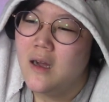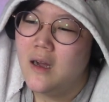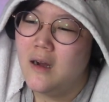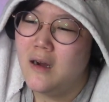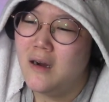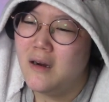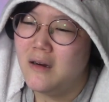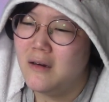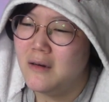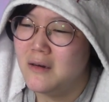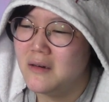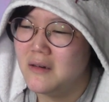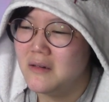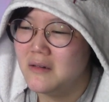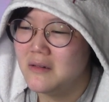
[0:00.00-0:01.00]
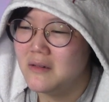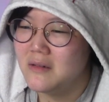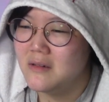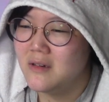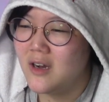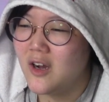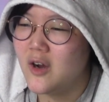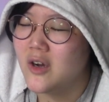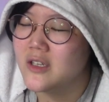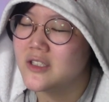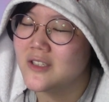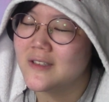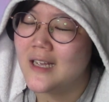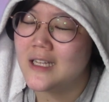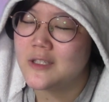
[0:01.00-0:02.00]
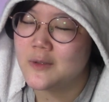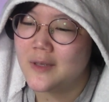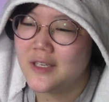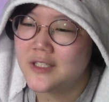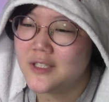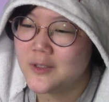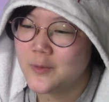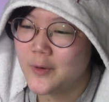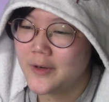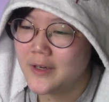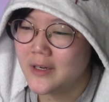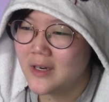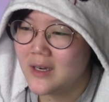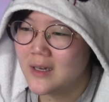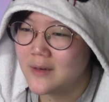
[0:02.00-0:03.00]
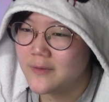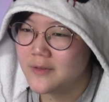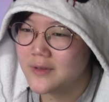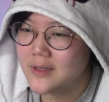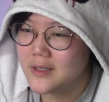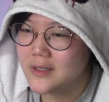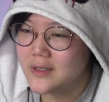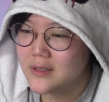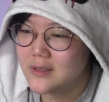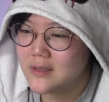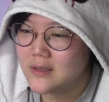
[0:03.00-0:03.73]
Oh, so that's why she's working hard for this.